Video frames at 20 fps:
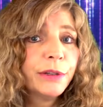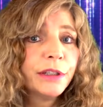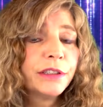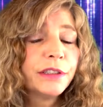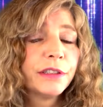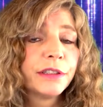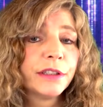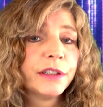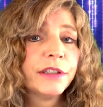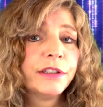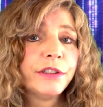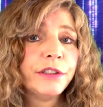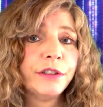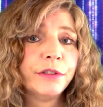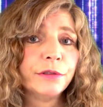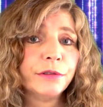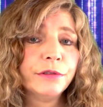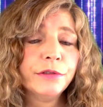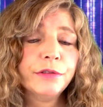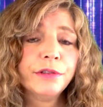much 6
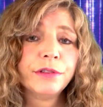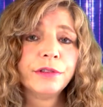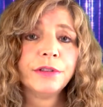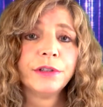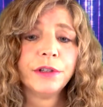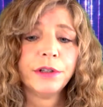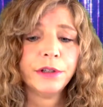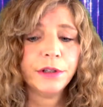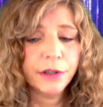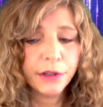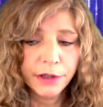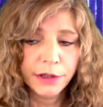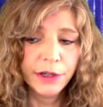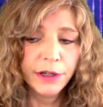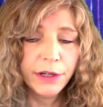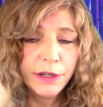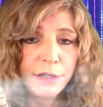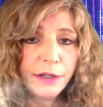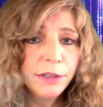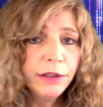years
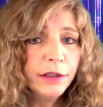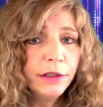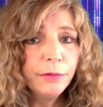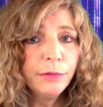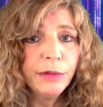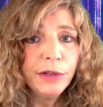in the